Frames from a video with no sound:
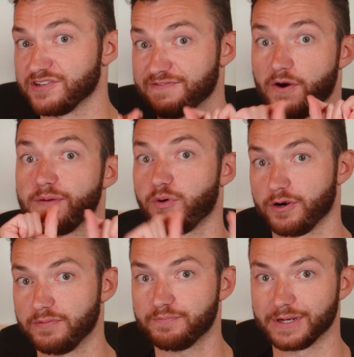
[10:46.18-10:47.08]
is very
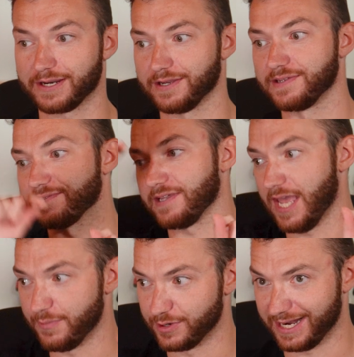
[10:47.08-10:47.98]
important because
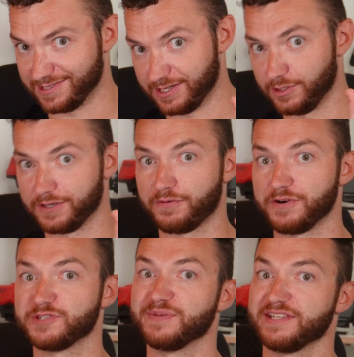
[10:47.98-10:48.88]
EmuDeck is going to look for
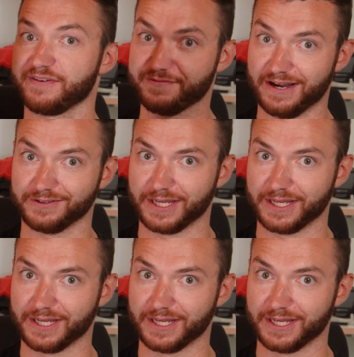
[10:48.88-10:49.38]
a specific file